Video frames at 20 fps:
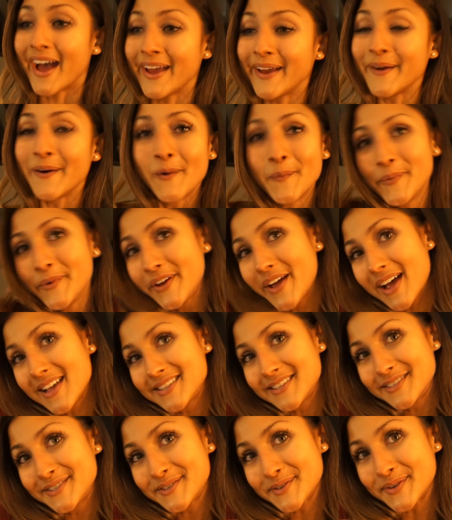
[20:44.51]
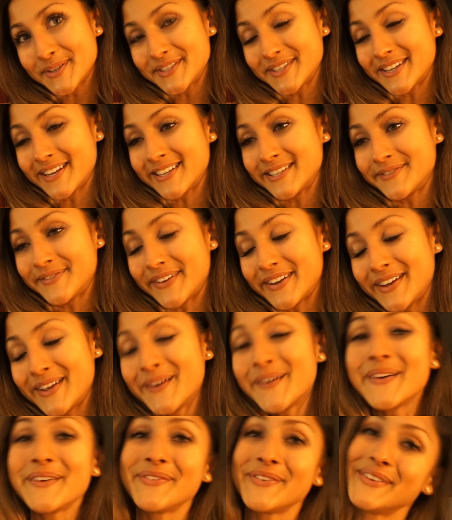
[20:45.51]
I hope you guys enjoyed today's
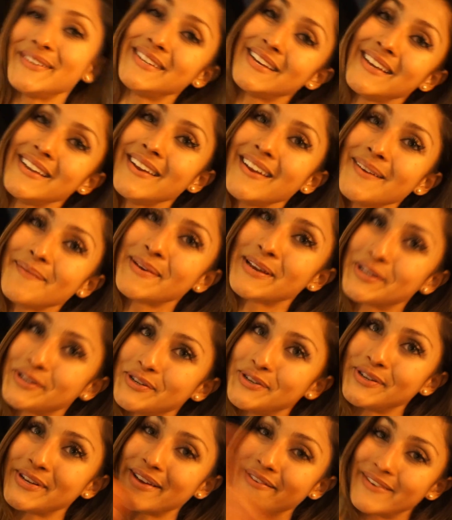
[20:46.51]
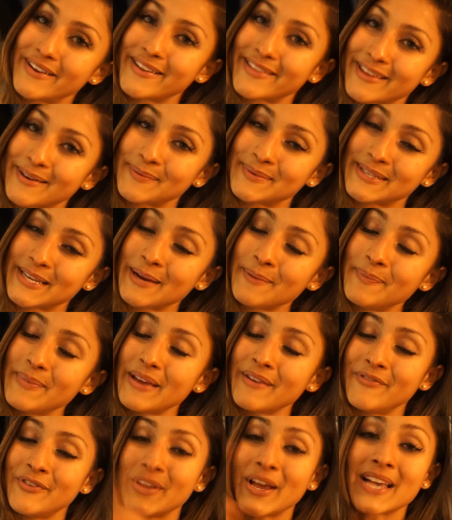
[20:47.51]
video. If you did, make sure you give it a thumbs up.
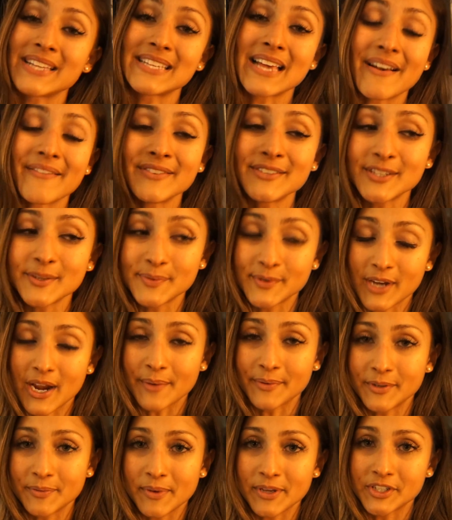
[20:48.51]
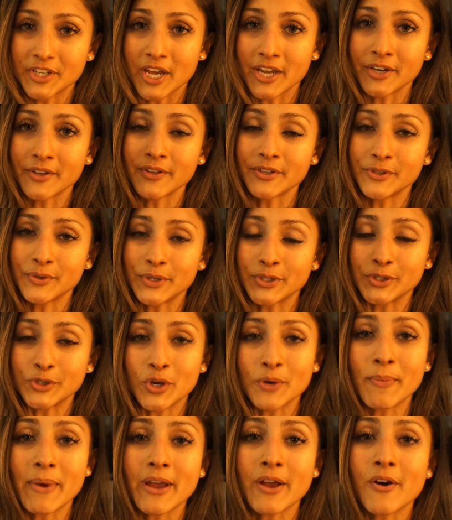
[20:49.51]
If you guys haven't subscribed to my channel and you
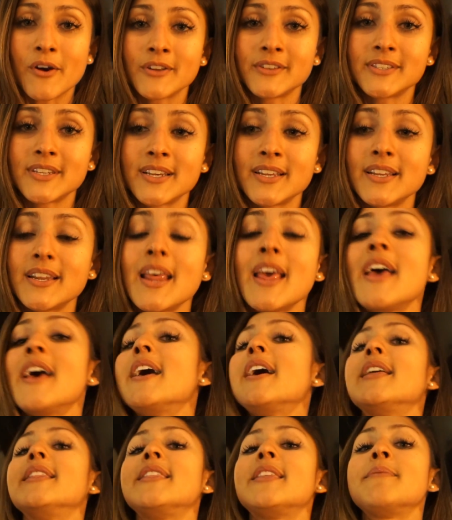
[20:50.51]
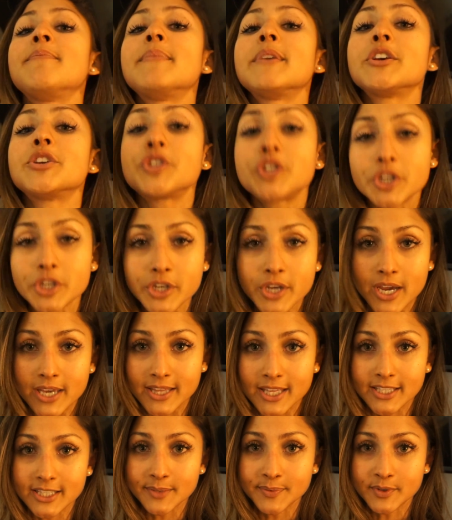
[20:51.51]
enjoy my content, then make sure you
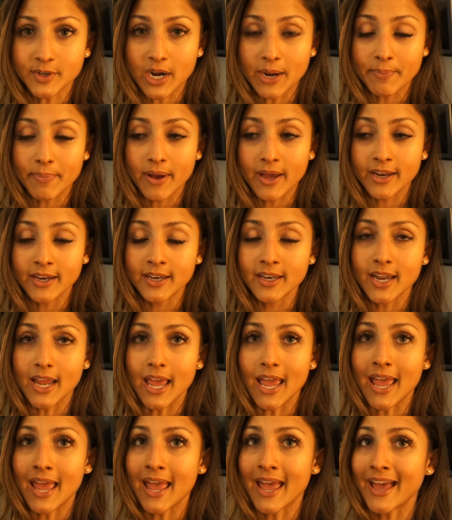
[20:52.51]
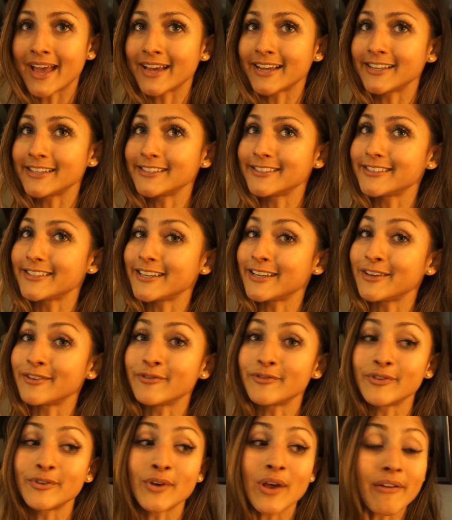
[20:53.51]
hit that subscribe button. And
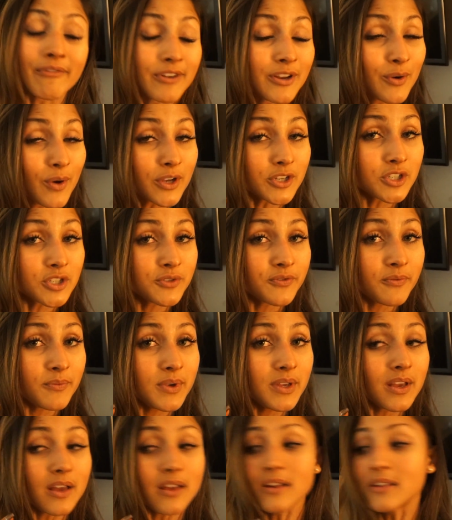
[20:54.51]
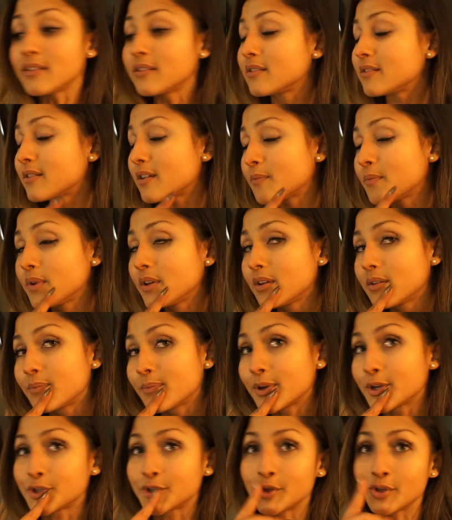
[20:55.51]
if you have any questions for me, anything to tell me,
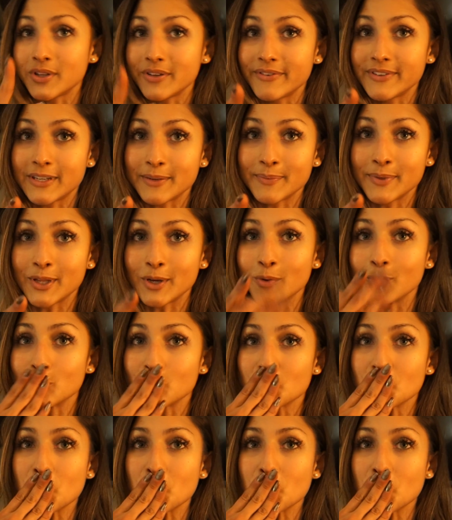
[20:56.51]
make sure to leave it down below.